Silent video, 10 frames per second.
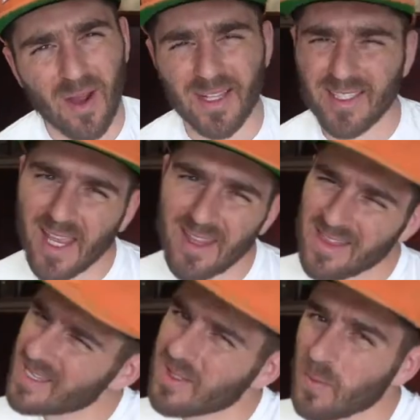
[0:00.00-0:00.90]
I say
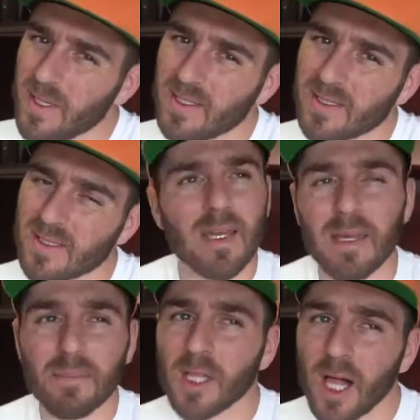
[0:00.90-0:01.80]
this week's,
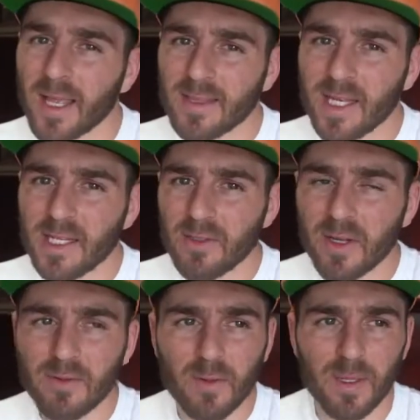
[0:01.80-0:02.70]
implying that I do it
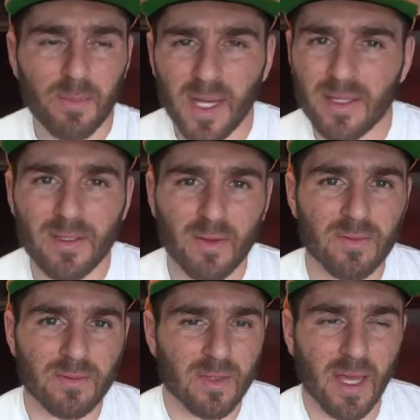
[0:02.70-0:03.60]
every week, but I don't.